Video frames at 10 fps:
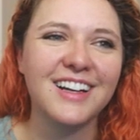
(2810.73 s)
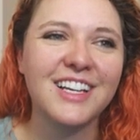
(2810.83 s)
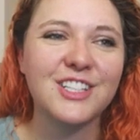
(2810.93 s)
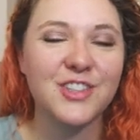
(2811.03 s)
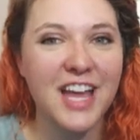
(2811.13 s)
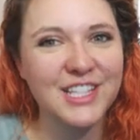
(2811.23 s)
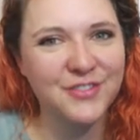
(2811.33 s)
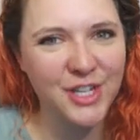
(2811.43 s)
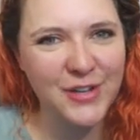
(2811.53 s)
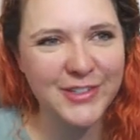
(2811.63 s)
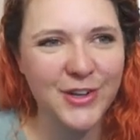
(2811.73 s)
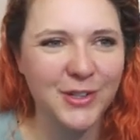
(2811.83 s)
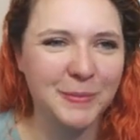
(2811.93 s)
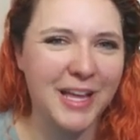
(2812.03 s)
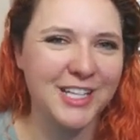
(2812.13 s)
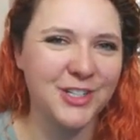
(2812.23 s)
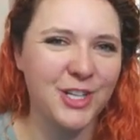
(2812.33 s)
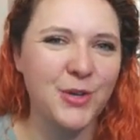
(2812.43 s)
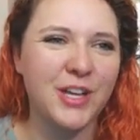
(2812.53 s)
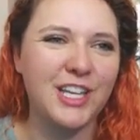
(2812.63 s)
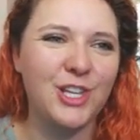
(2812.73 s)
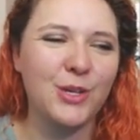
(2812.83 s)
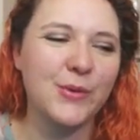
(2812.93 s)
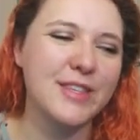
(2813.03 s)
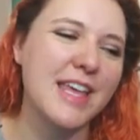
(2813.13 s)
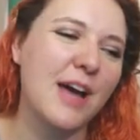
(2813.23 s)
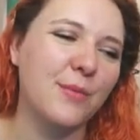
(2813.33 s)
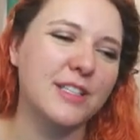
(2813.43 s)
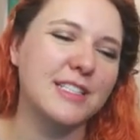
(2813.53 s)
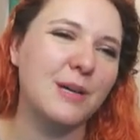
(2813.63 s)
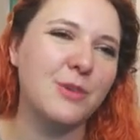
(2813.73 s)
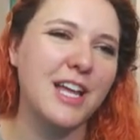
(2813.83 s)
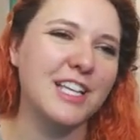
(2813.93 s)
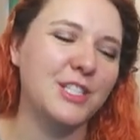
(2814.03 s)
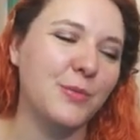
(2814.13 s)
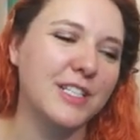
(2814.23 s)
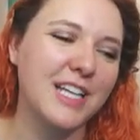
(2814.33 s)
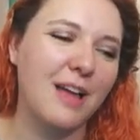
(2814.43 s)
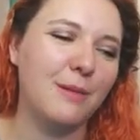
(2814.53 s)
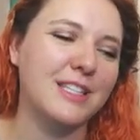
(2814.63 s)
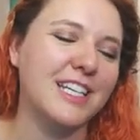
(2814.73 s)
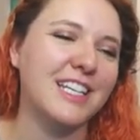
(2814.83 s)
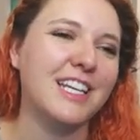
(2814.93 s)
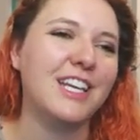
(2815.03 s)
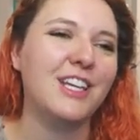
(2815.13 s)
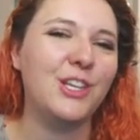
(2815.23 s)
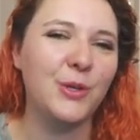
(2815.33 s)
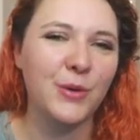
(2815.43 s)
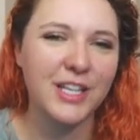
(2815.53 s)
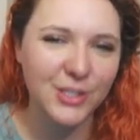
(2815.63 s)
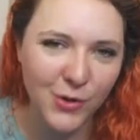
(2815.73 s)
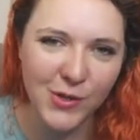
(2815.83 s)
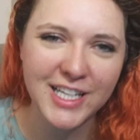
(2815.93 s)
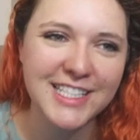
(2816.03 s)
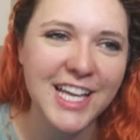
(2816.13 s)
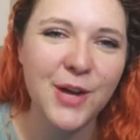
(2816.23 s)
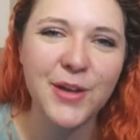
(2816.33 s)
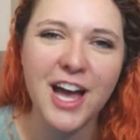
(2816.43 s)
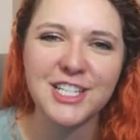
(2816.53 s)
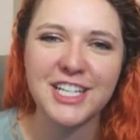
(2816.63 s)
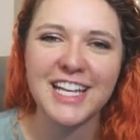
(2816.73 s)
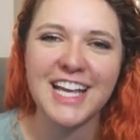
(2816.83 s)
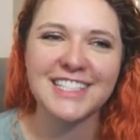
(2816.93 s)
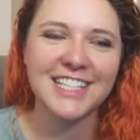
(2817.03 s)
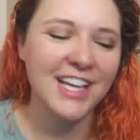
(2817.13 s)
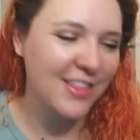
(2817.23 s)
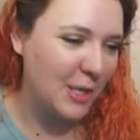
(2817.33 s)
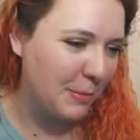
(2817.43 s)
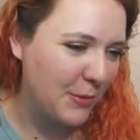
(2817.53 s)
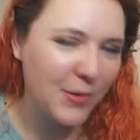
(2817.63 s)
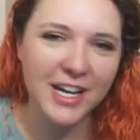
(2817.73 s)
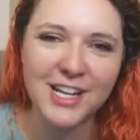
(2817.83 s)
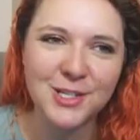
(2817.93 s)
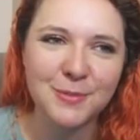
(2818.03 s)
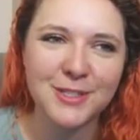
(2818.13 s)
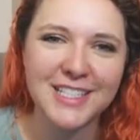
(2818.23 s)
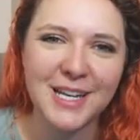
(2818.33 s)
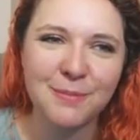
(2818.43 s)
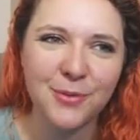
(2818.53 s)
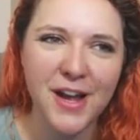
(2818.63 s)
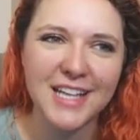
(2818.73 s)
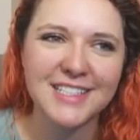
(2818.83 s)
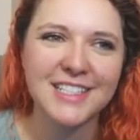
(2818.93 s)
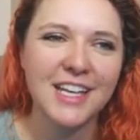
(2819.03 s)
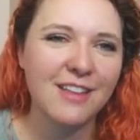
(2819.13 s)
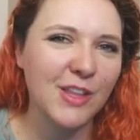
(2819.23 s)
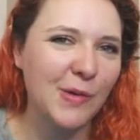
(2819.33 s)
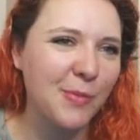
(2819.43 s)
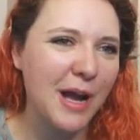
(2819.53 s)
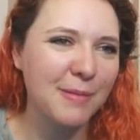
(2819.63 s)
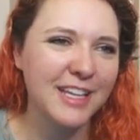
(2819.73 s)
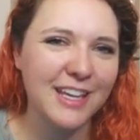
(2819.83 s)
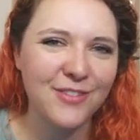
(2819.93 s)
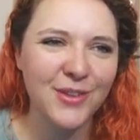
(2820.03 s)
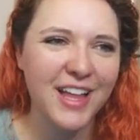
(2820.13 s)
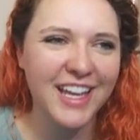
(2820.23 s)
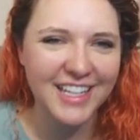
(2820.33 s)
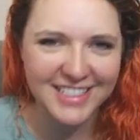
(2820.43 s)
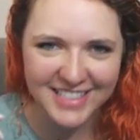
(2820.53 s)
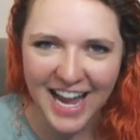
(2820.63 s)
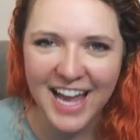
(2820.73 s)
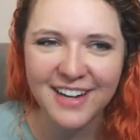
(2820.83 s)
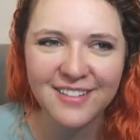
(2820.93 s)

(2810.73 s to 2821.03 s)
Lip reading: So that's for you, Total Banter. You can use that when someone asks you what time is it. You can totally say Oyaji desu. They'll be 100% impressed. They'll probably give you like a dad